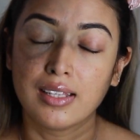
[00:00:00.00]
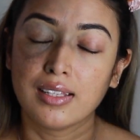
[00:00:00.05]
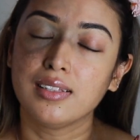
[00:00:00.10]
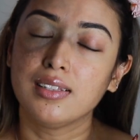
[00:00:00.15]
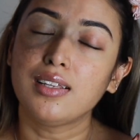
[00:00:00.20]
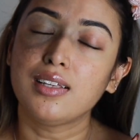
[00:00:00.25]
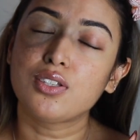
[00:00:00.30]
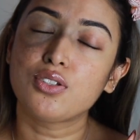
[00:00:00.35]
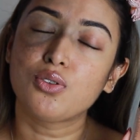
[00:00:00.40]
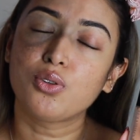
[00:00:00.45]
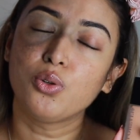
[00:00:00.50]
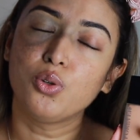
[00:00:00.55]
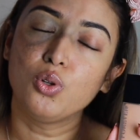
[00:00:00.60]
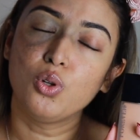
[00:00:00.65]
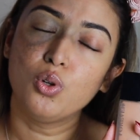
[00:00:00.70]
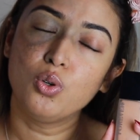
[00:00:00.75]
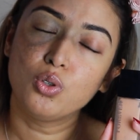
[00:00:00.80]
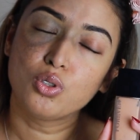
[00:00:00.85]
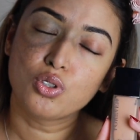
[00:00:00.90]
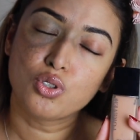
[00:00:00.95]
This
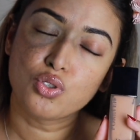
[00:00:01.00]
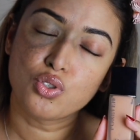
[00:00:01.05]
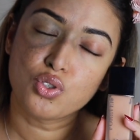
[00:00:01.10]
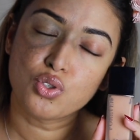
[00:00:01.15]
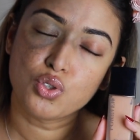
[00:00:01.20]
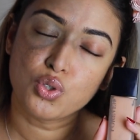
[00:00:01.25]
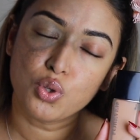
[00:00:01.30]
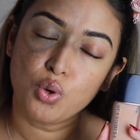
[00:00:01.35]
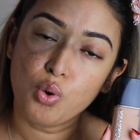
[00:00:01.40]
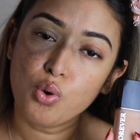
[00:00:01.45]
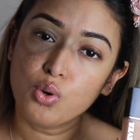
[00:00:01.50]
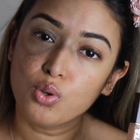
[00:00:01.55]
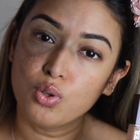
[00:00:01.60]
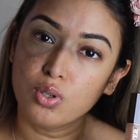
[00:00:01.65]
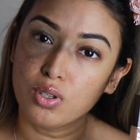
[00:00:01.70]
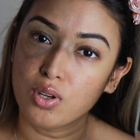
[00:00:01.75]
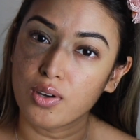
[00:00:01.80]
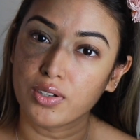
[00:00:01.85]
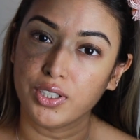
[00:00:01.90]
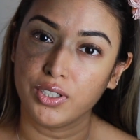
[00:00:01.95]
looks so
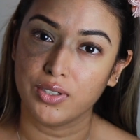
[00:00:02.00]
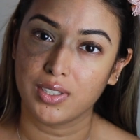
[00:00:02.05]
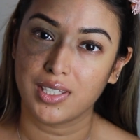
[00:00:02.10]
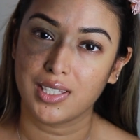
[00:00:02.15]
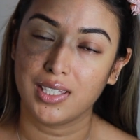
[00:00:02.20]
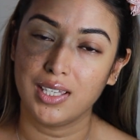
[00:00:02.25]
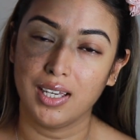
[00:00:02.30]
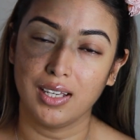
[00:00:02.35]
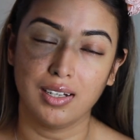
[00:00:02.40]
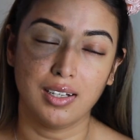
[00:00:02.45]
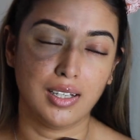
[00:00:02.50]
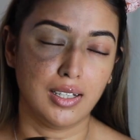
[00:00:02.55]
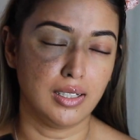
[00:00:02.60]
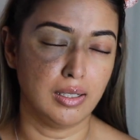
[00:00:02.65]
good on your skin.